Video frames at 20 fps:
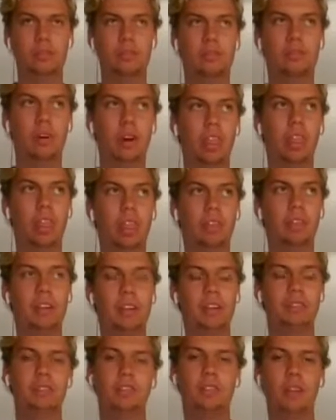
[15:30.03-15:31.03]
1, 3,
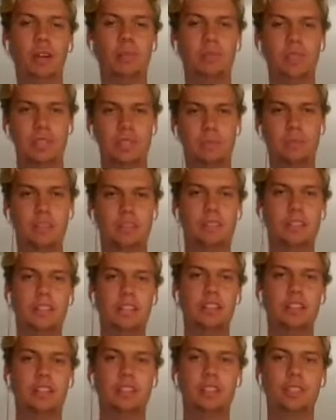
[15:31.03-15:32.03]
and 4. I'm just missing
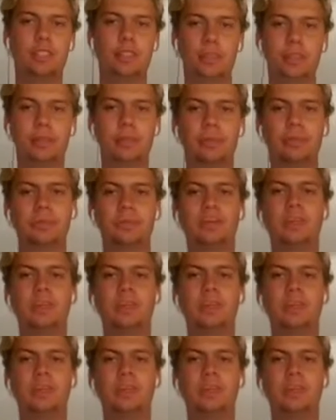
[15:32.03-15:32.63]
issue 2.